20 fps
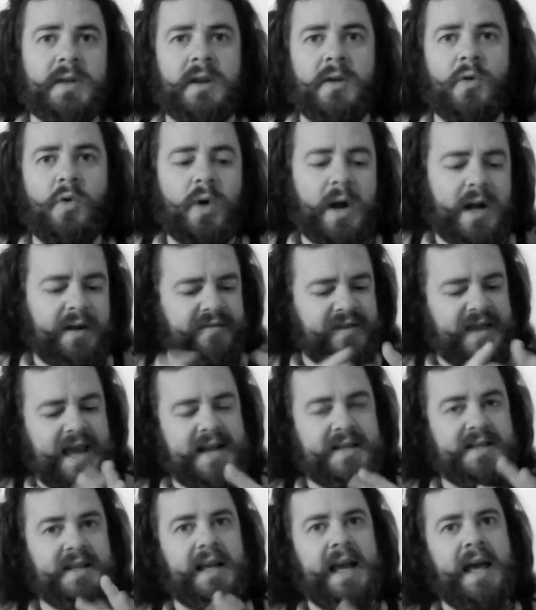can all kind of
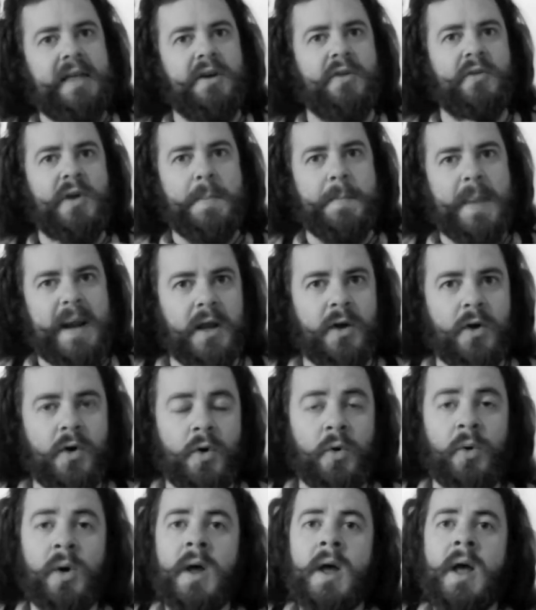get together and
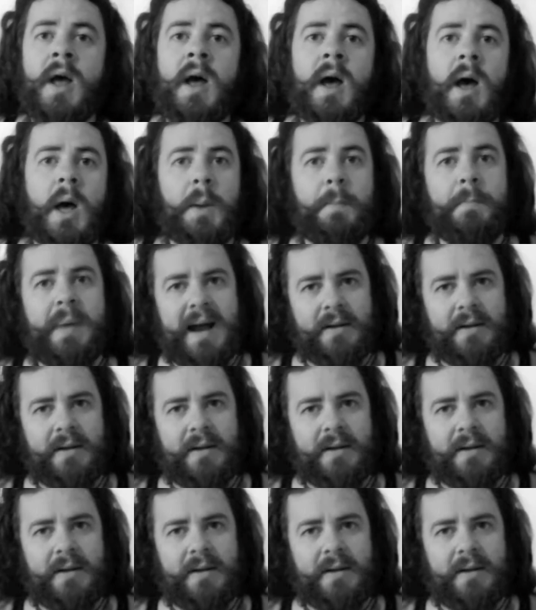mingle and